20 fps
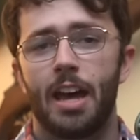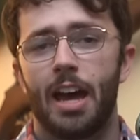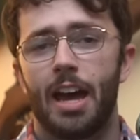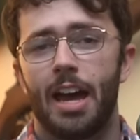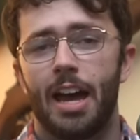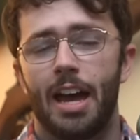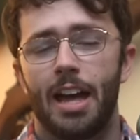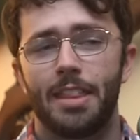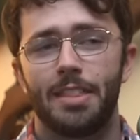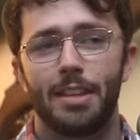
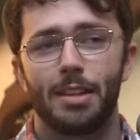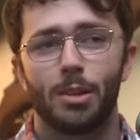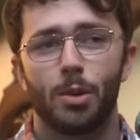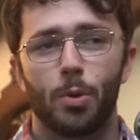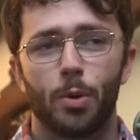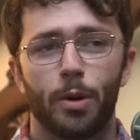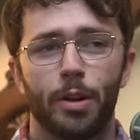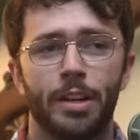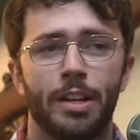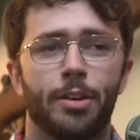uh, that
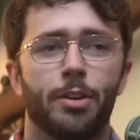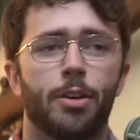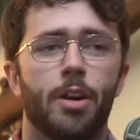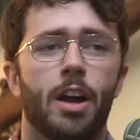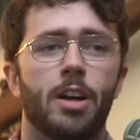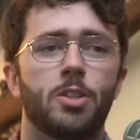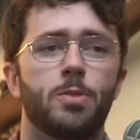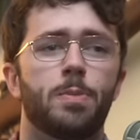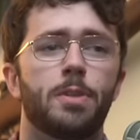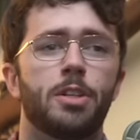lauren Warren and her
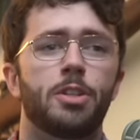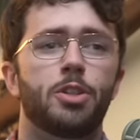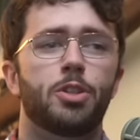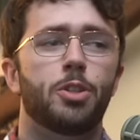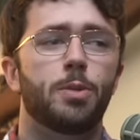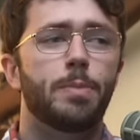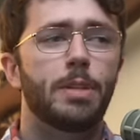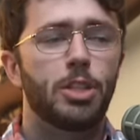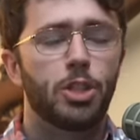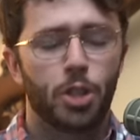husband
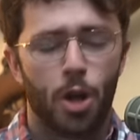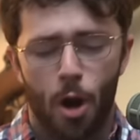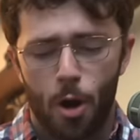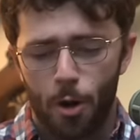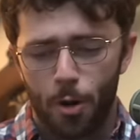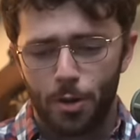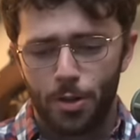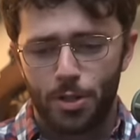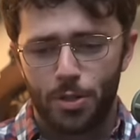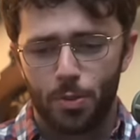should be
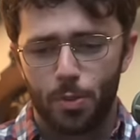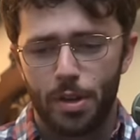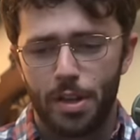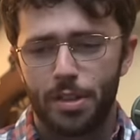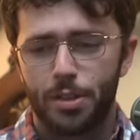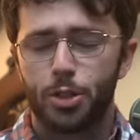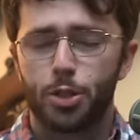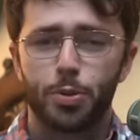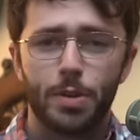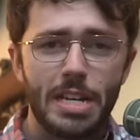charged
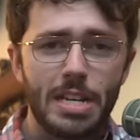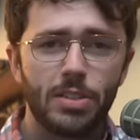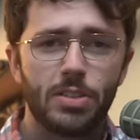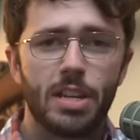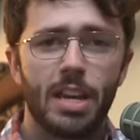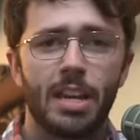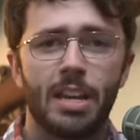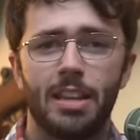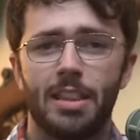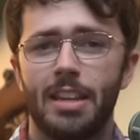with
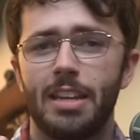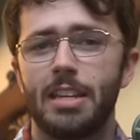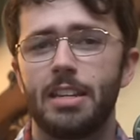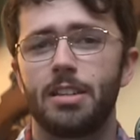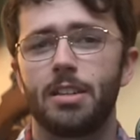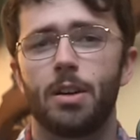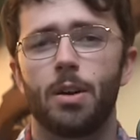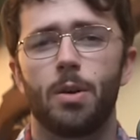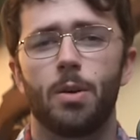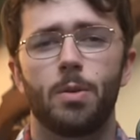treason and they need to
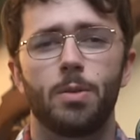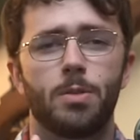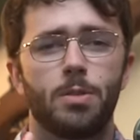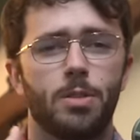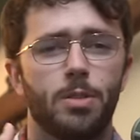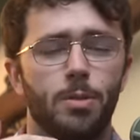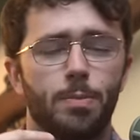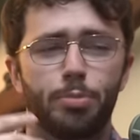go to